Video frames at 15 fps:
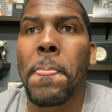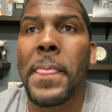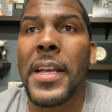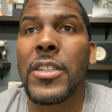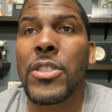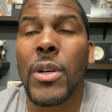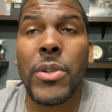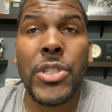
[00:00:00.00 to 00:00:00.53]

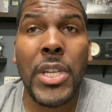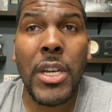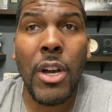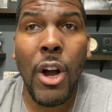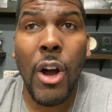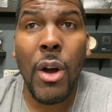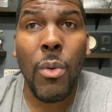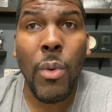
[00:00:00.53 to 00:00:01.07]
And so she
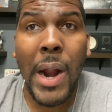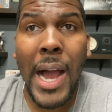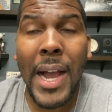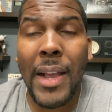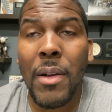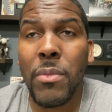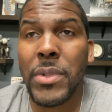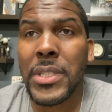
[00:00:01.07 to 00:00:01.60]
called
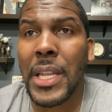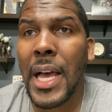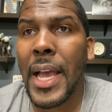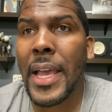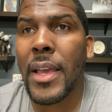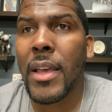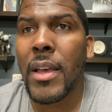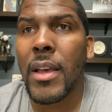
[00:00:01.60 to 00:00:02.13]
Rock and was
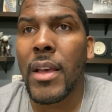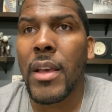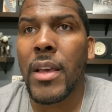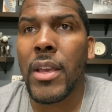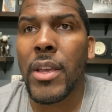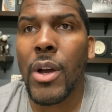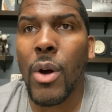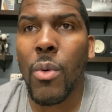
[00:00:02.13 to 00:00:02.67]
like,
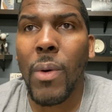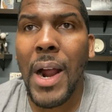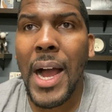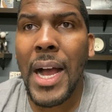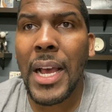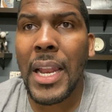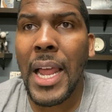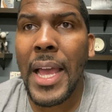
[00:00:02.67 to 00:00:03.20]
yo,
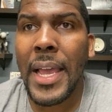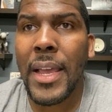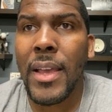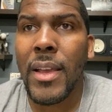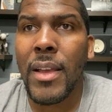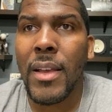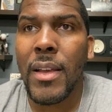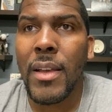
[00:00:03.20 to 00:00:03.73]
Rock, like,
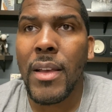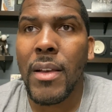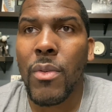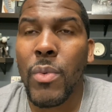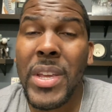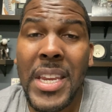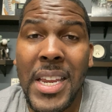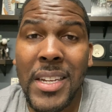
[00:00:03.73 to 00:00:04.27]

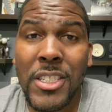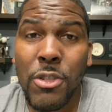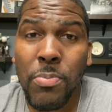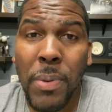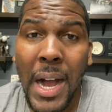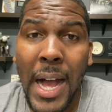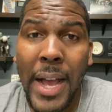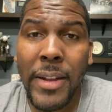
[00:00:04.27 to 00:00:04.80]
we need a
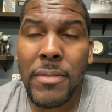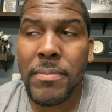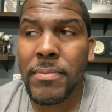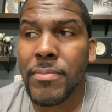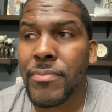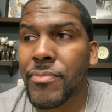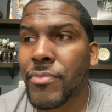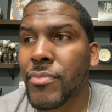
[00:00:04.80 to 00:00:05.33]
spot.
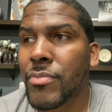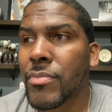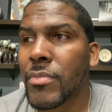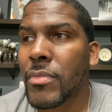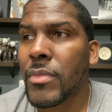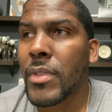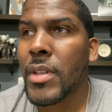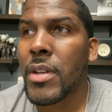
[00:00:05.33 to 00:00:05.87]

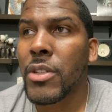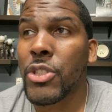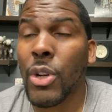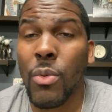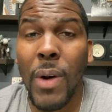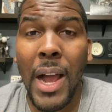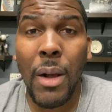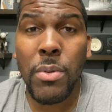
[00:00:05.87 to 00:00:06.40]
So
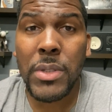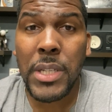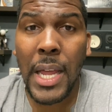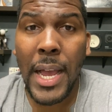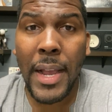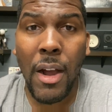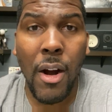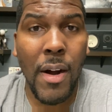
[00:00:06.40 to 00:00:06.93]
Rock was
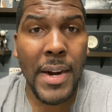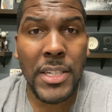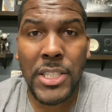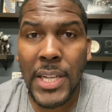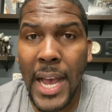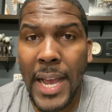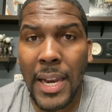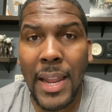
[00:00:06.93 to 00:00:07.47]
like, all right,
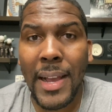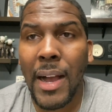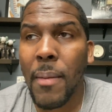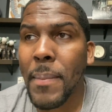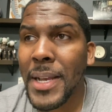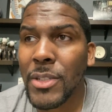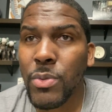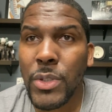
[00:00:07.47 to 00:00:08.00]
Shaq, like, I'll
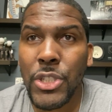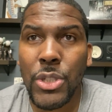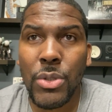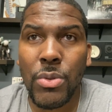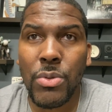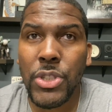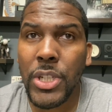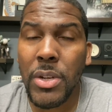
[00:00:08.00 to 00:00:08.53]
mess with
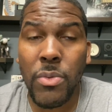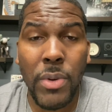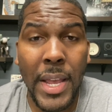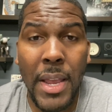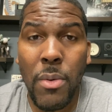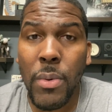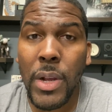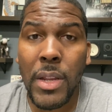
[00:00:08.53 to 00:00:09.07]
you.
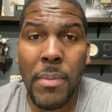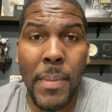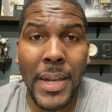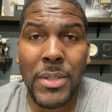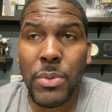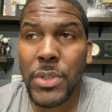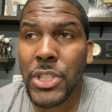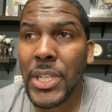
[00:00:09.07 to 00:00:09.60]
He really
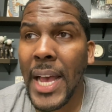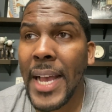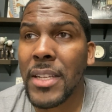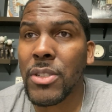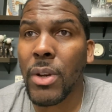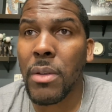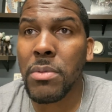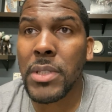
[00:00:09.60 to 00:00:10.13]
messed with Shaq.
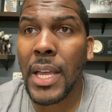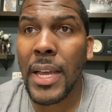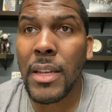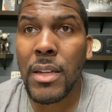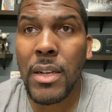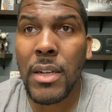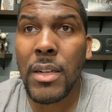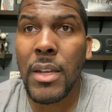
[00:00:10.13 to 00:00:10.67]
So he was like,
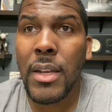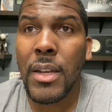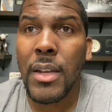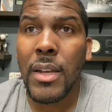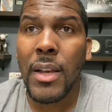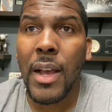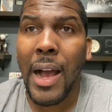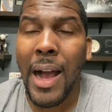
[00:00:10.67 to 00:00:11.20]
look,
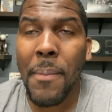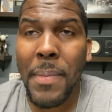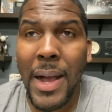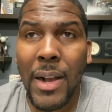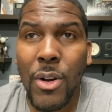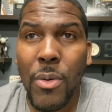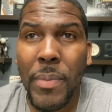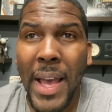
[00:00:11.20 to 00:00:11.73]
I'm
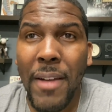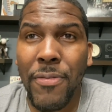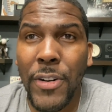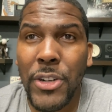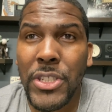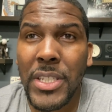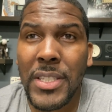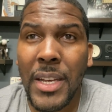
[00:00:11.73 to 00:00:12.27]
not going to. At
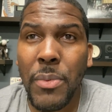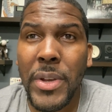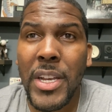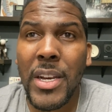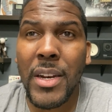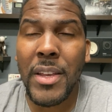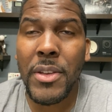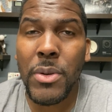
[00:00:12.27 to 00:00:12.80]
first he said we
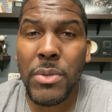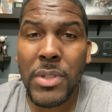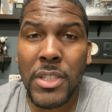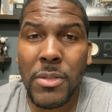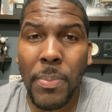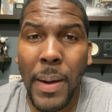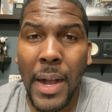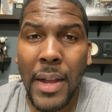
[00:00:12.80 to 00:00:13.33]
couldn't use his
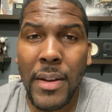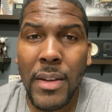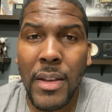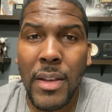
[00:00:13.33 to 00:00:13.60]
spot.